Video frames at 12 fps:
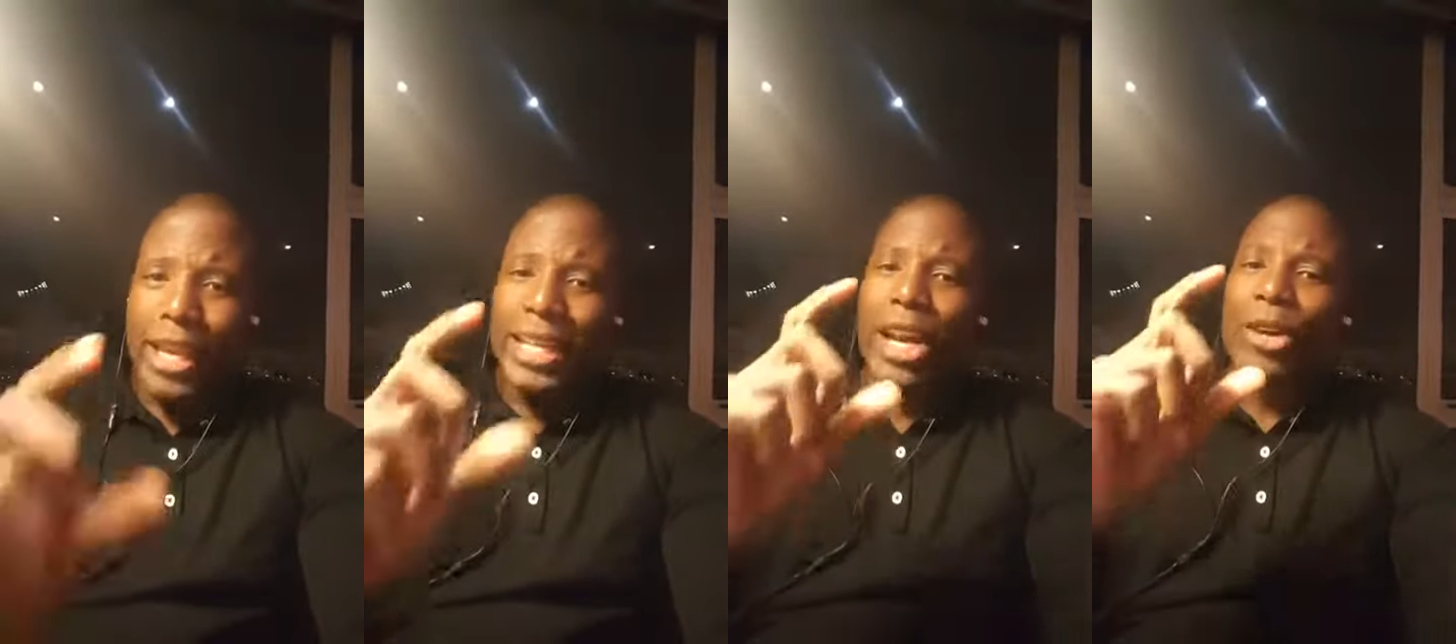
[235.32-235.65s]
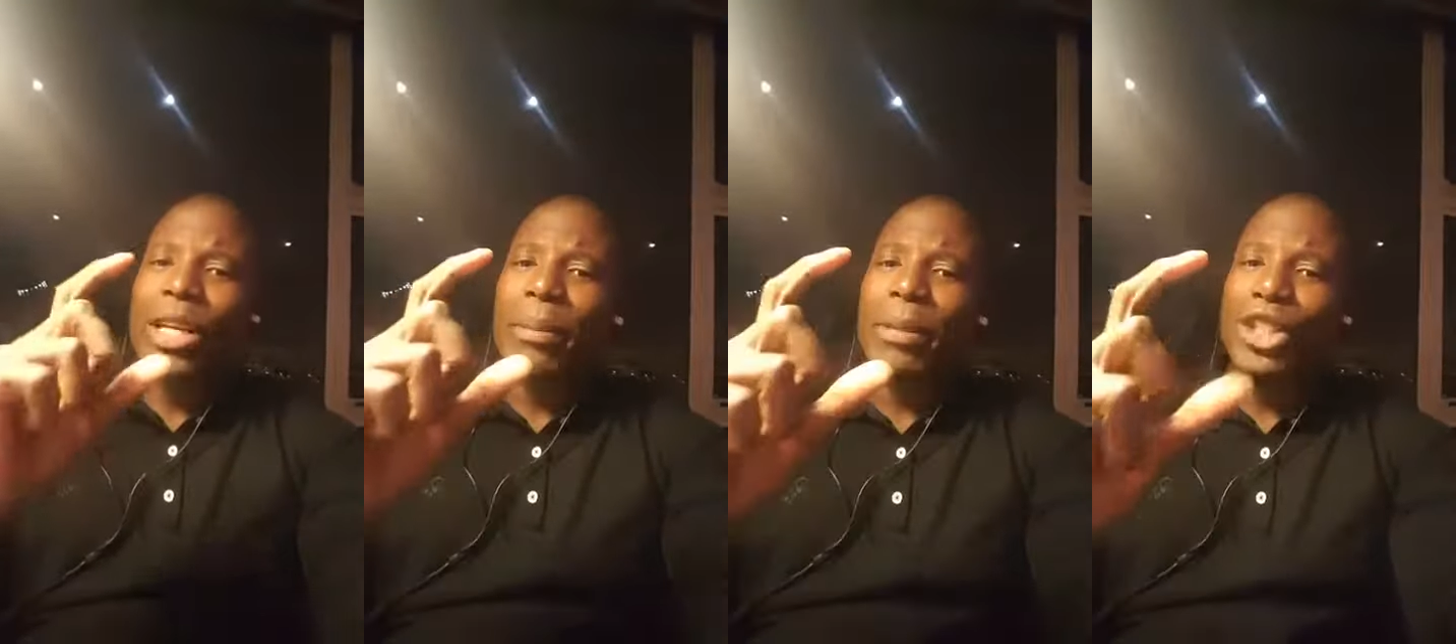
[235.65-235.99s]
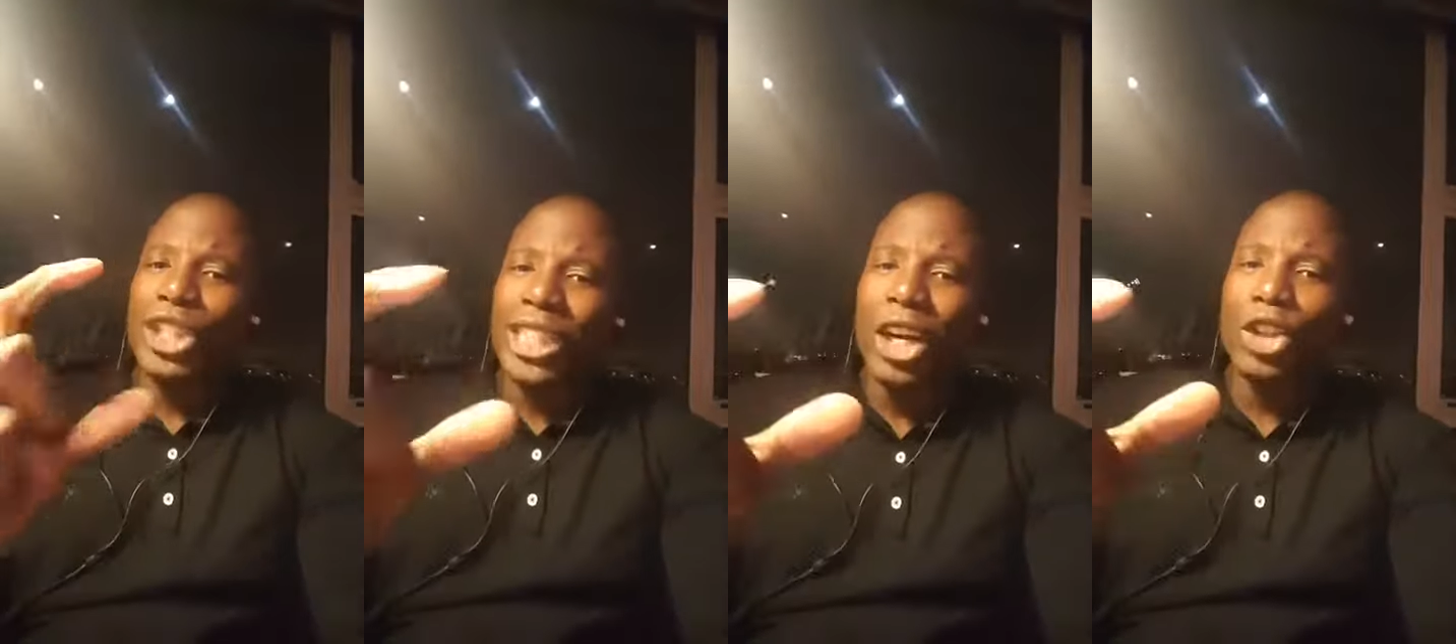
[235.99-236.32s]
Now, let me
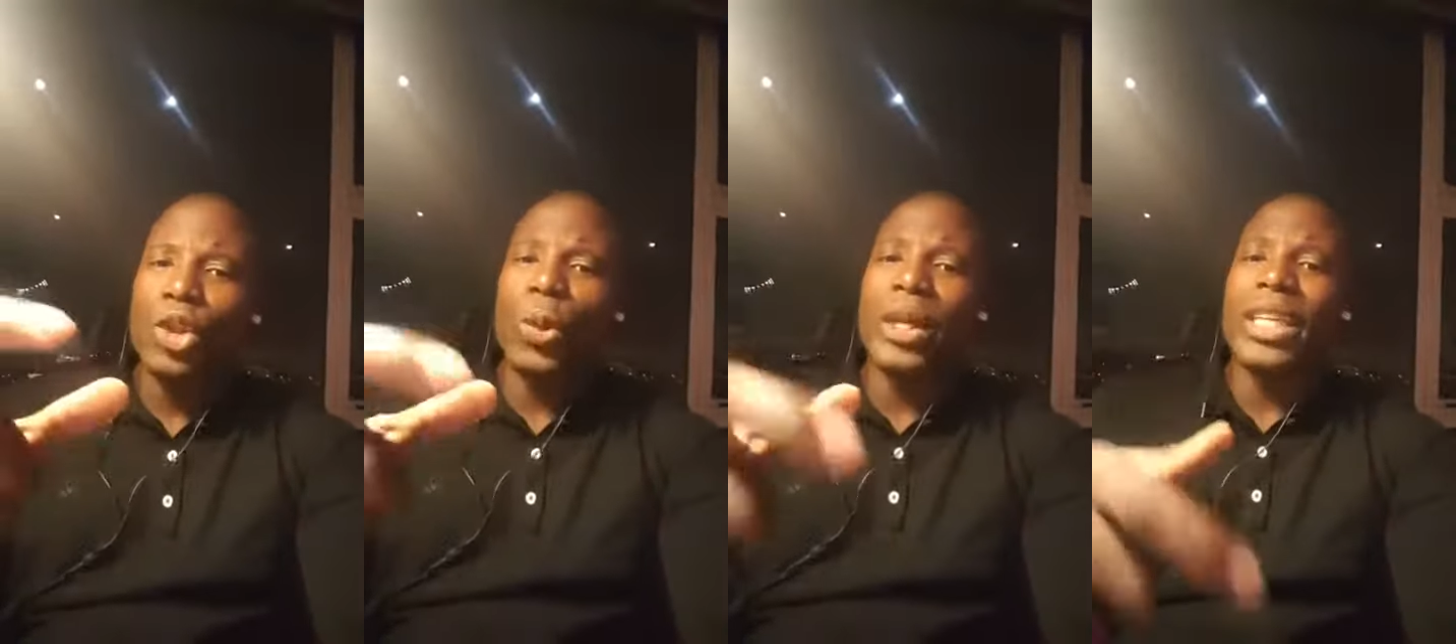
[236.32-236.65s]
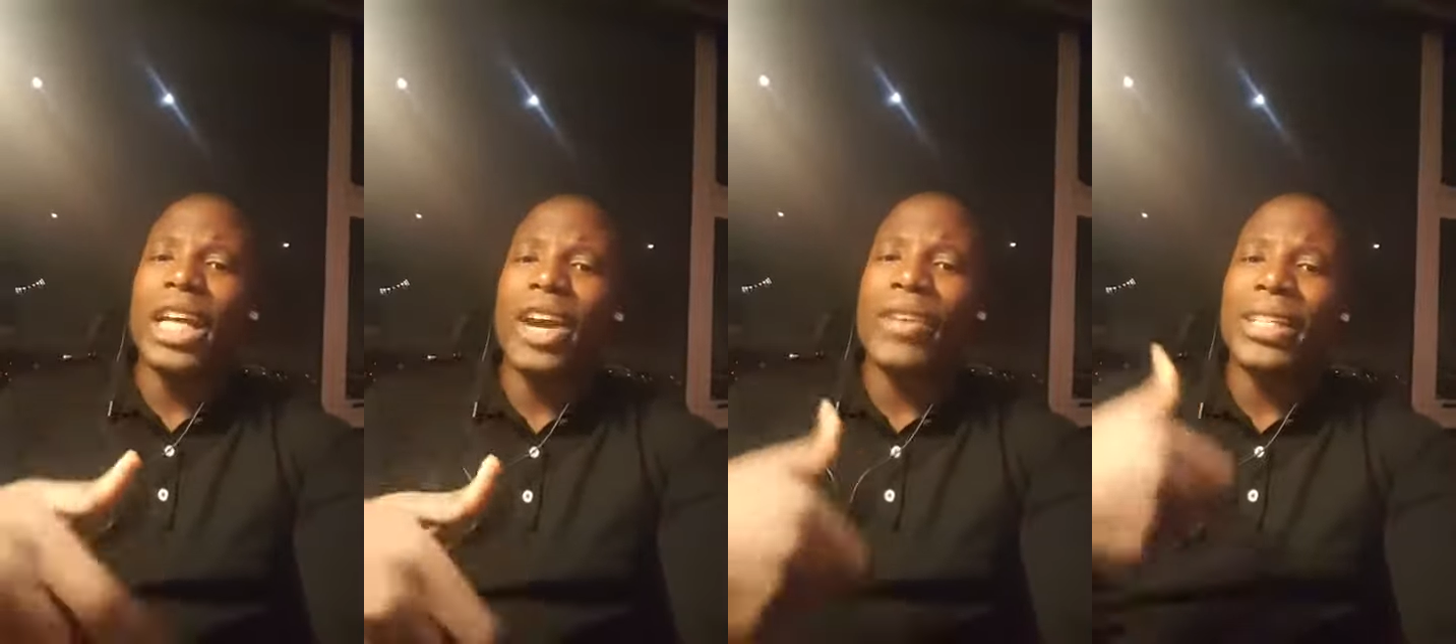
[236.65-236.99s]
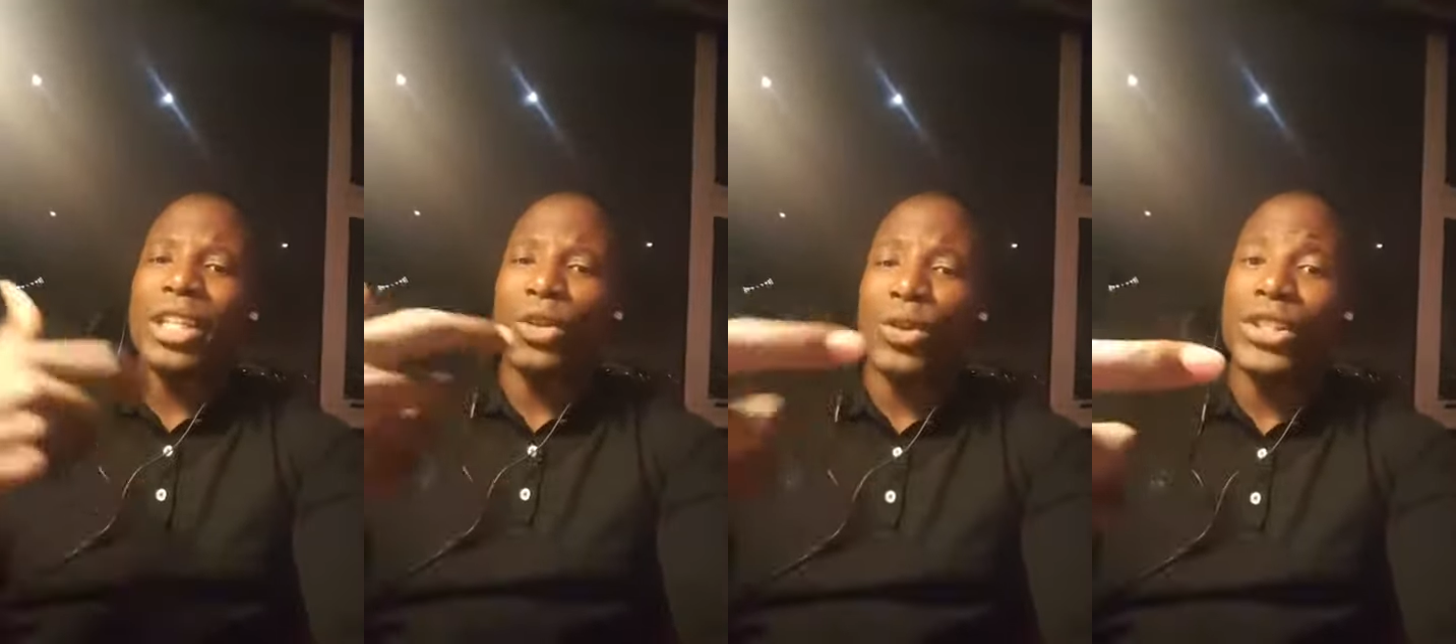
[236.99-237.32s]
tell you what the
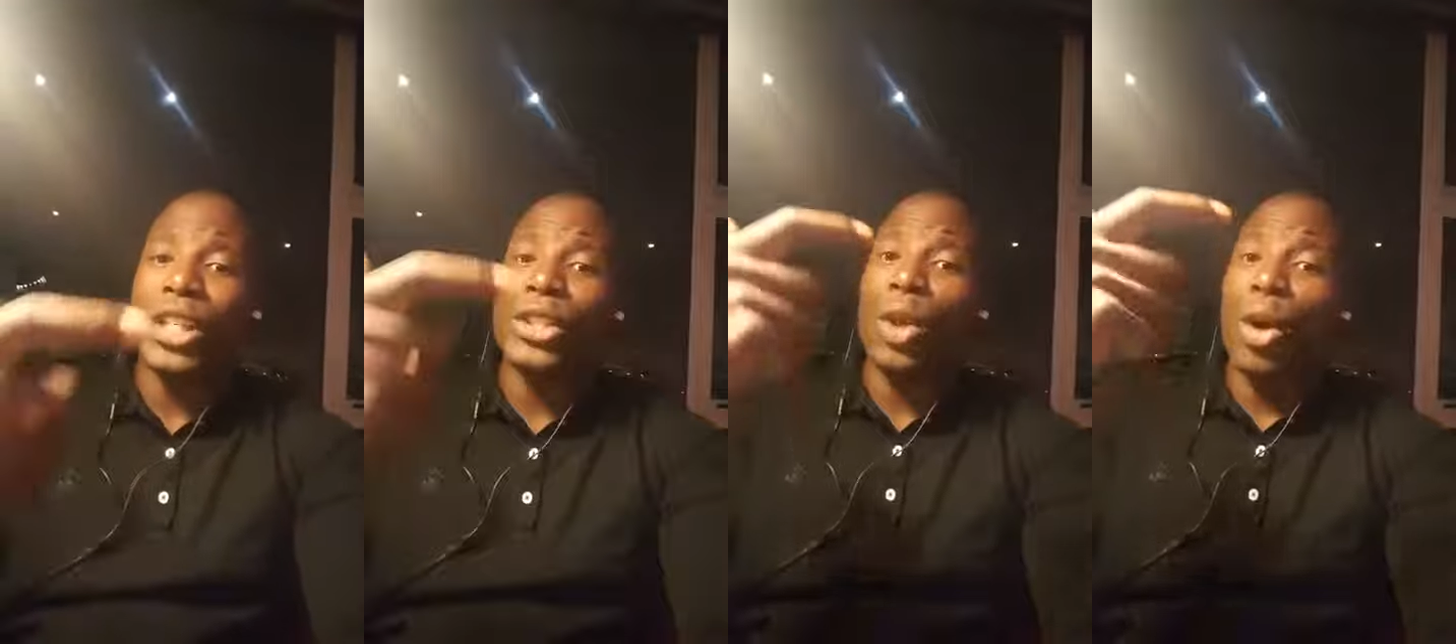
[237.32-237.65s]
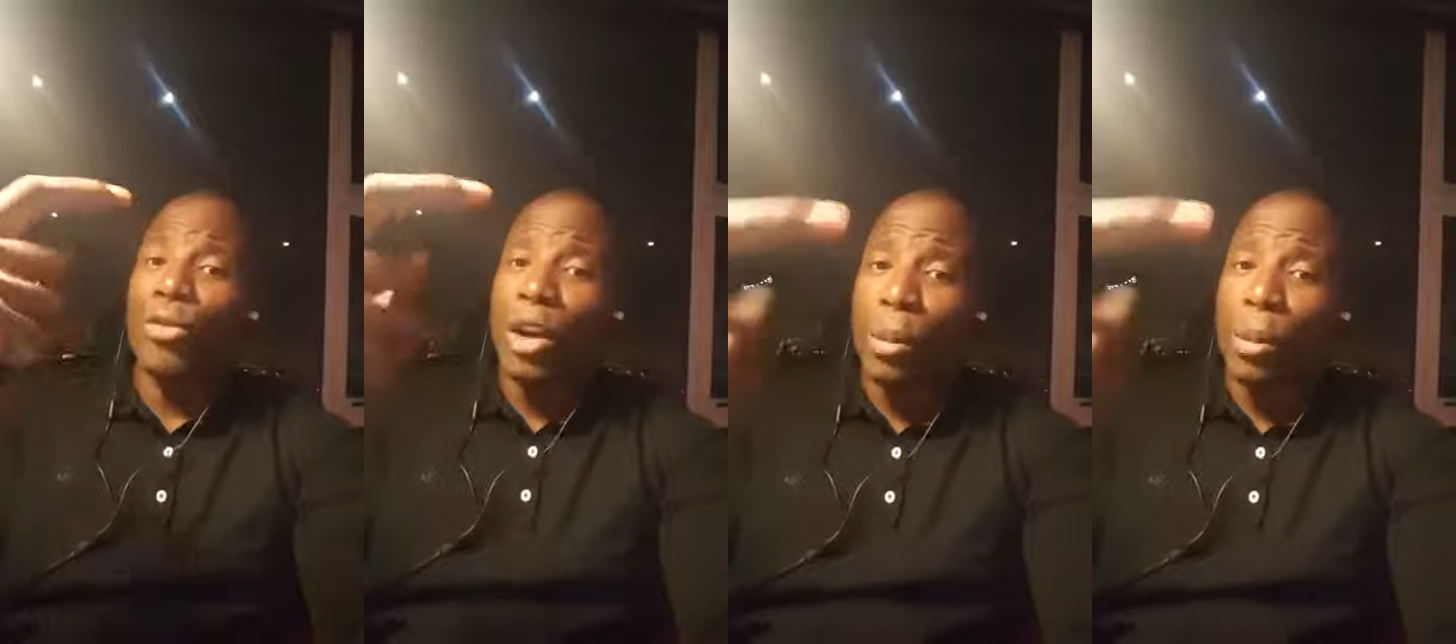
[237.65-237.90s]
characteristics of